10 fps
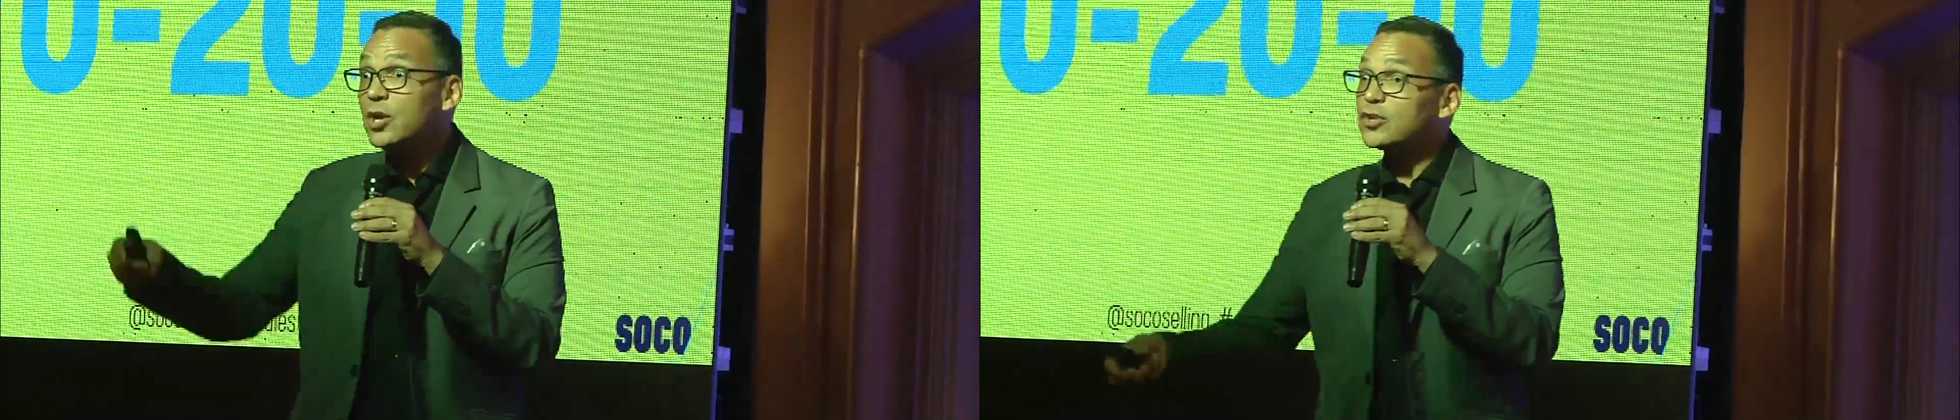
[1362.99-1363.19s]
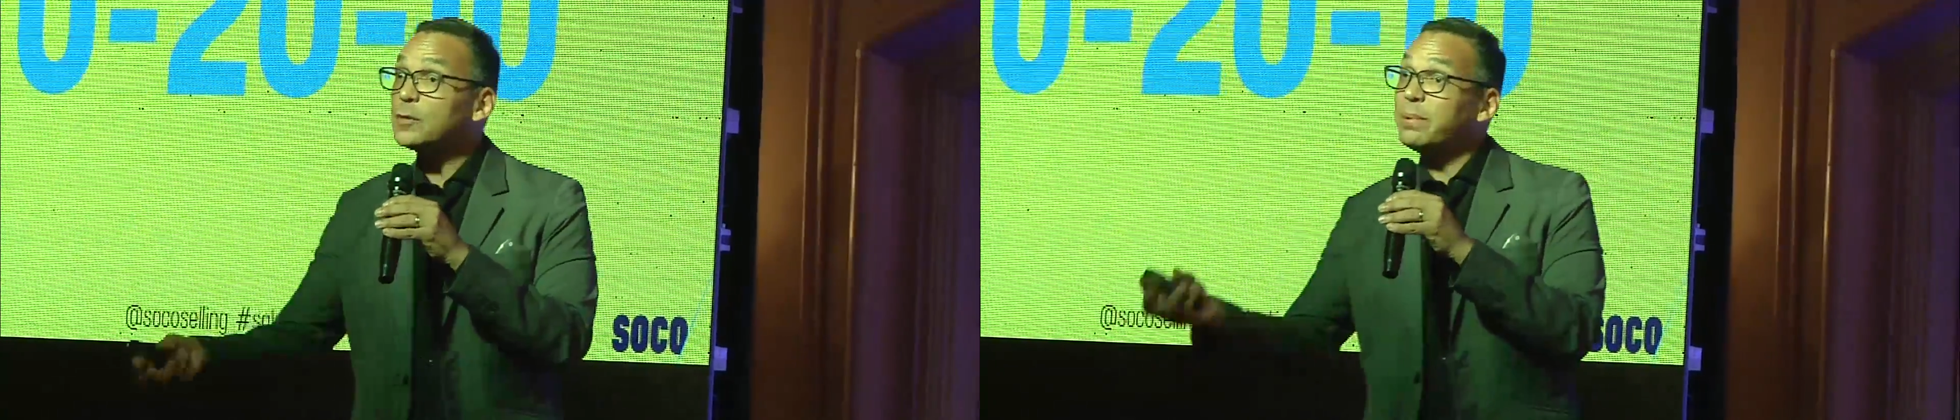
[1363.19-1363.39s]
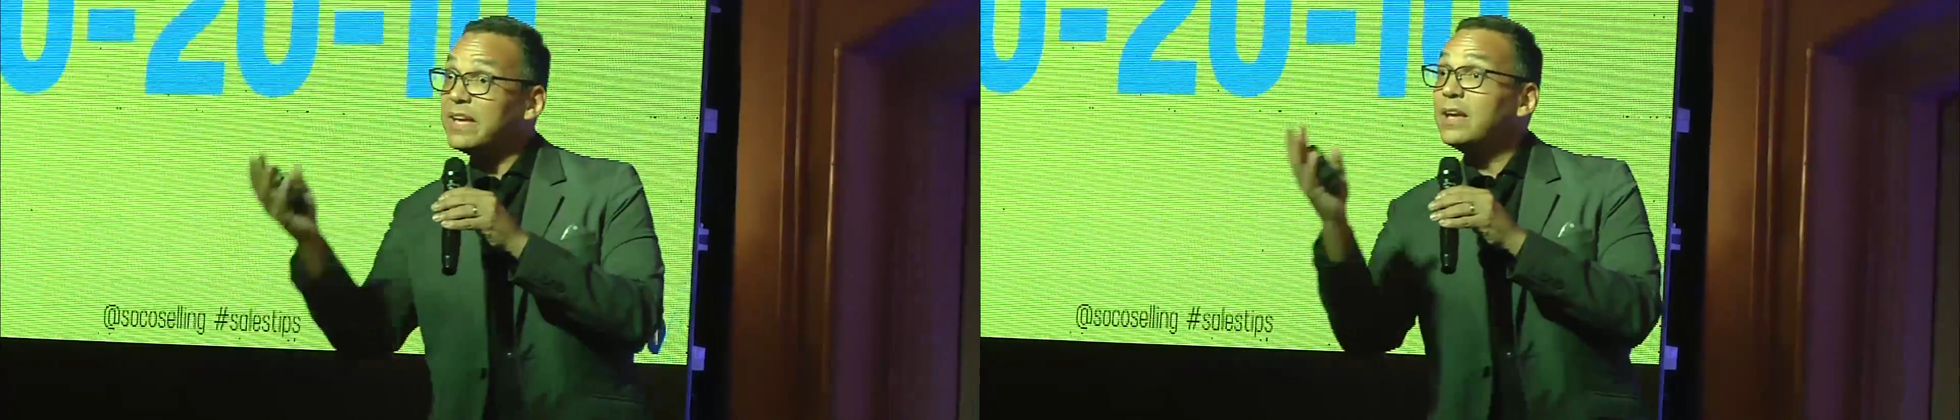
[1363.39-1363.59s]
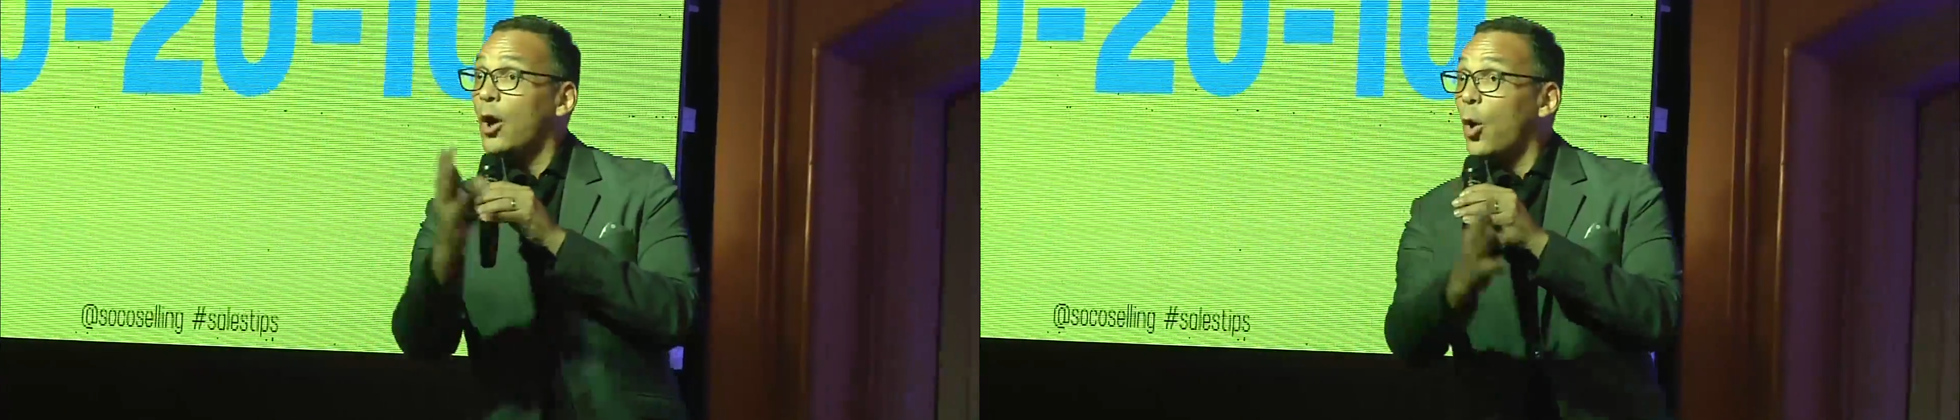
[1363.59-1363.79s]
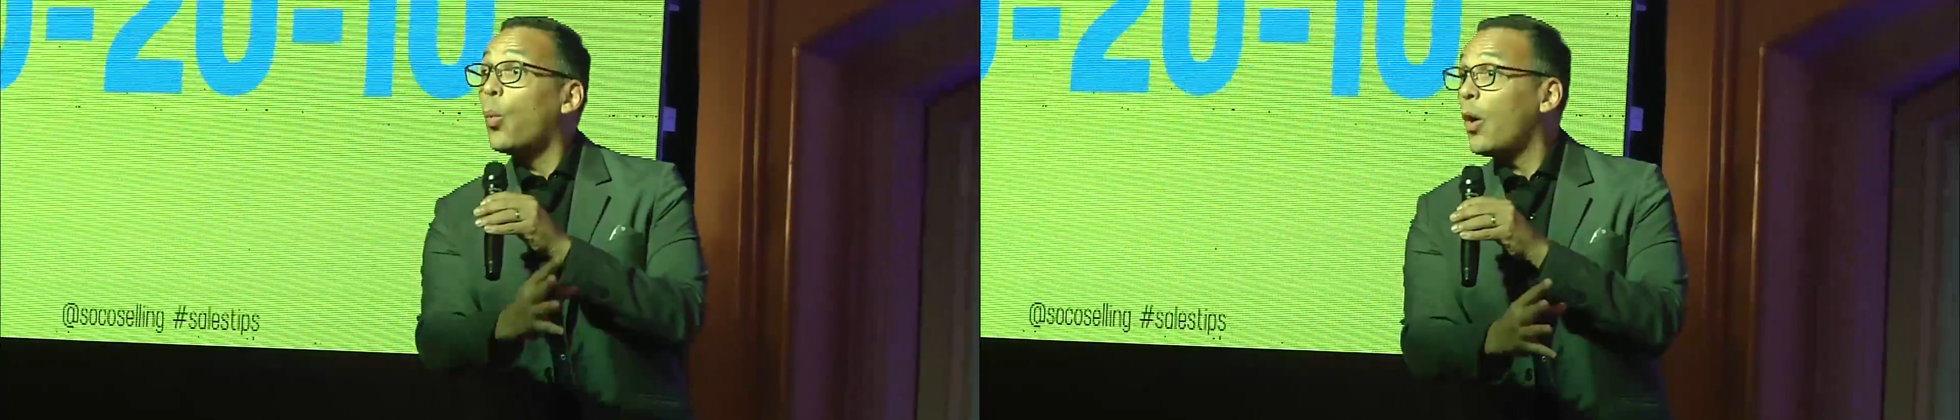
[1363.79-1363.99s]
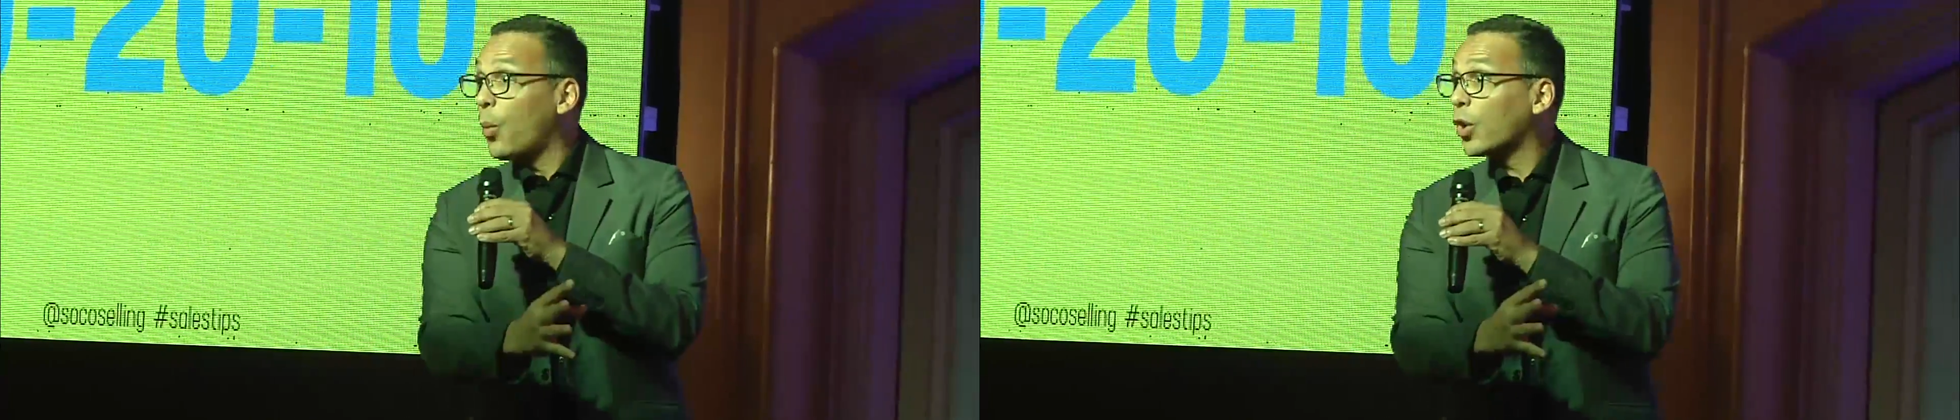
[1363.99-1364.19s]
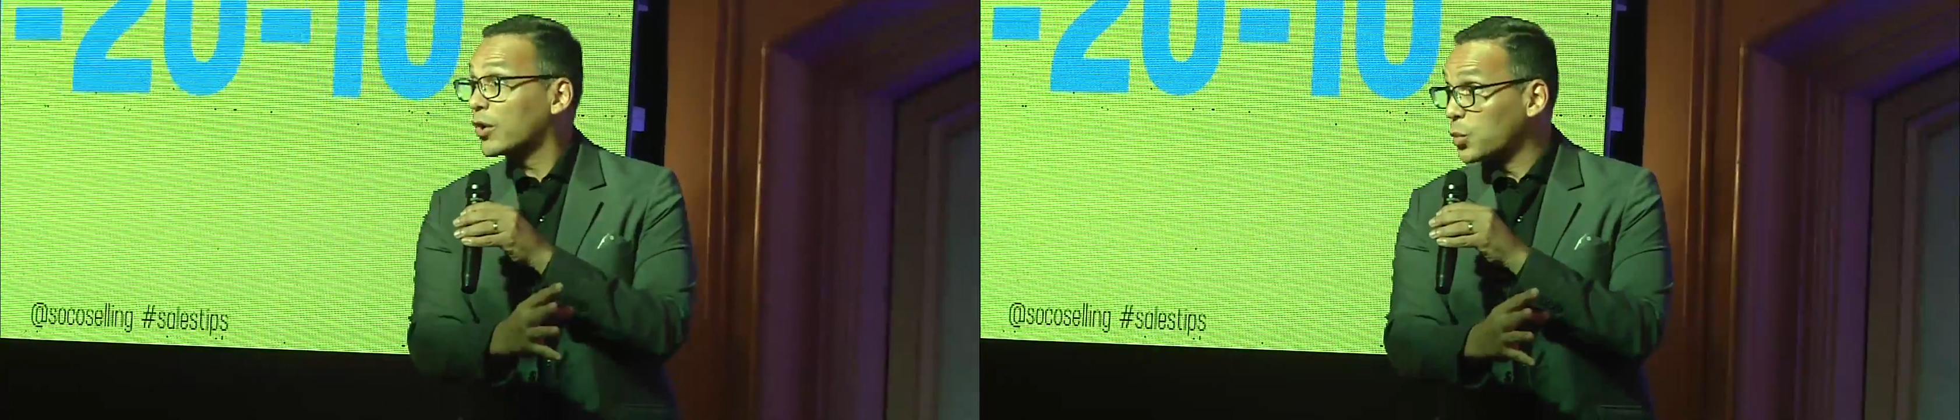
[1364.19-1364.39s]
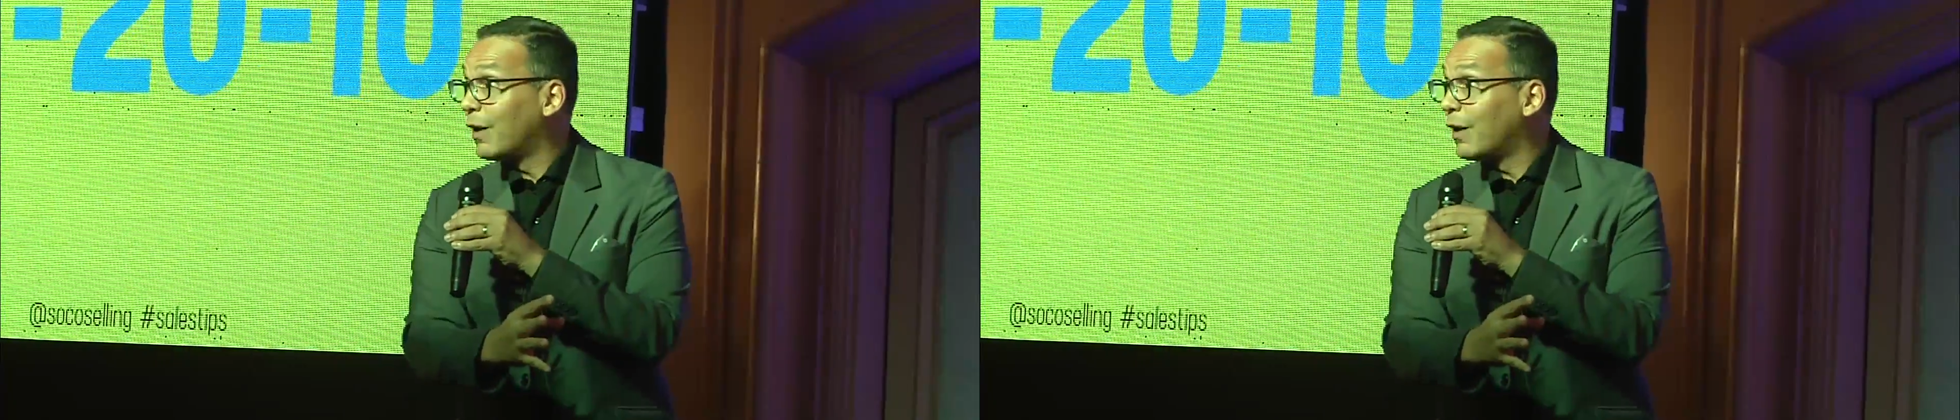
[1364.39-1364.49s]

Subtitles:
should be what worked